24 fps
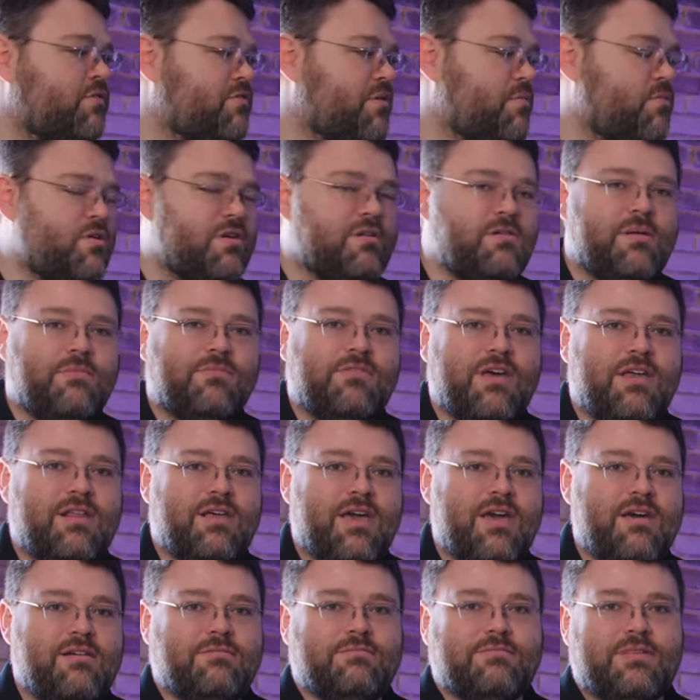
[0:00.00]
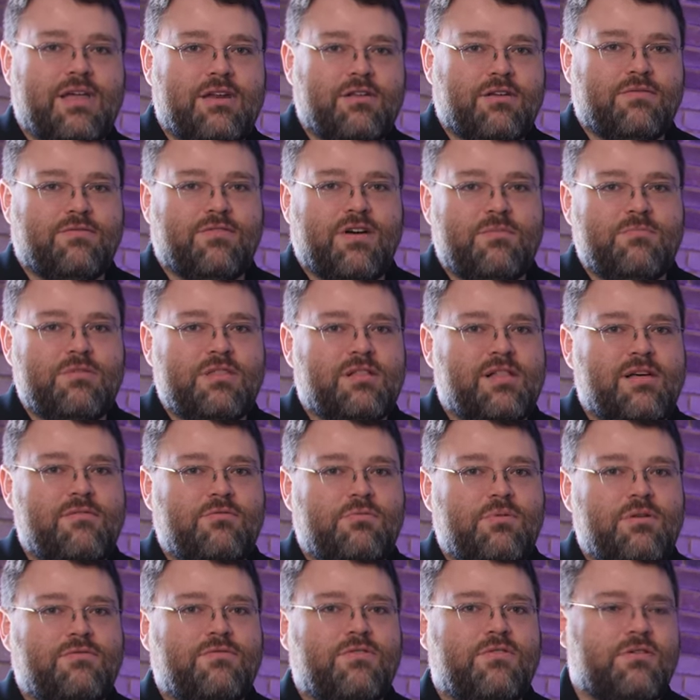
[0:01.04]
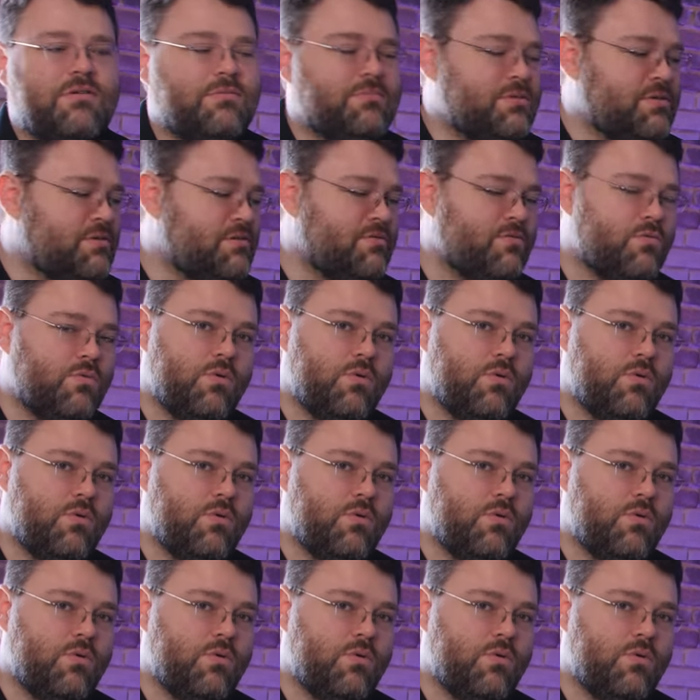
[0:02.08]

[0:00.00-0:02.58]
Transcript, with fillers: So I'm Wendell, I'm signing out, and you can find me in the Level 1 forums.